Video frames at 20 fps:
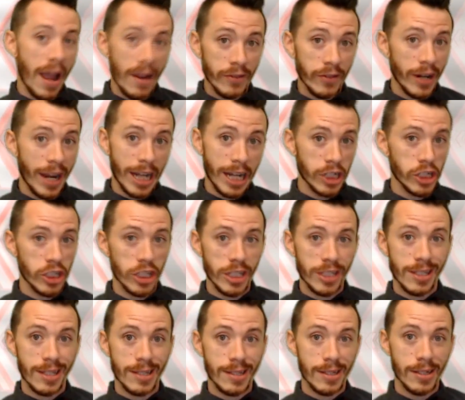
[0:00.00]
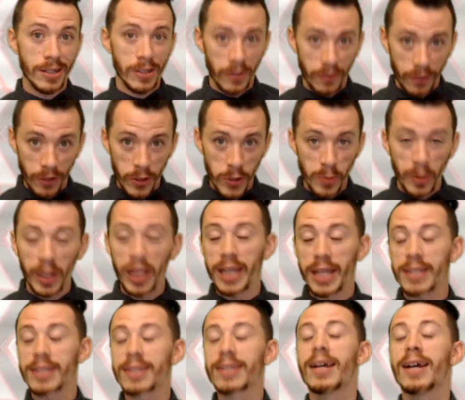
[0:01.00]
ever actually existed in the first
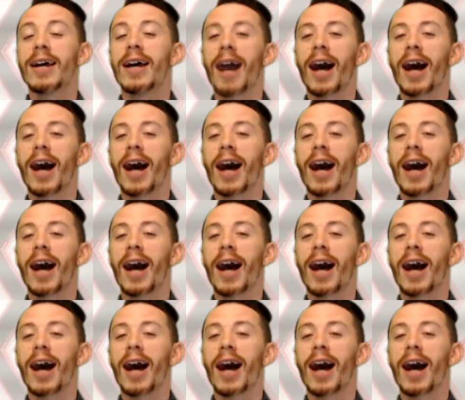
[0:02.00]
place.